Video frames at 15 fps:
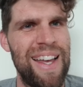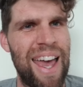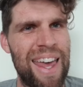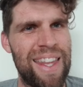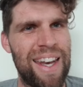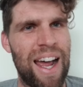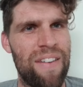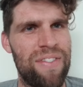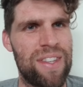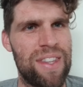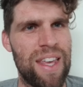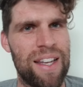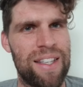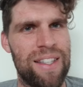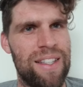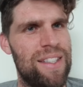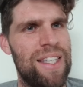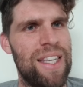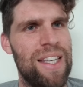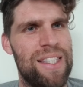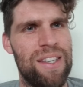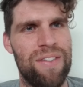And then after that, the
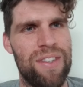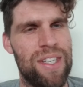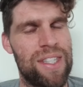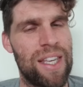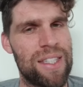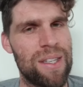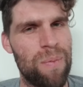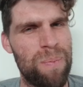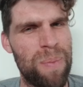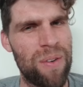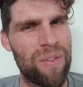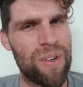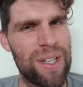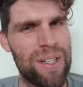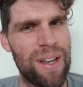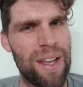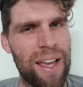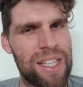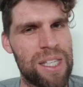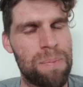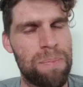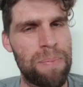tier 7 just gets a bit
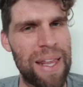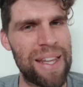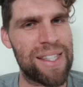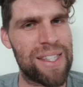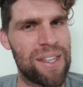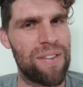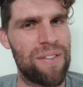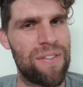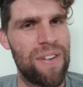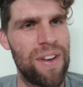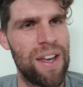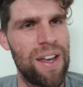expensive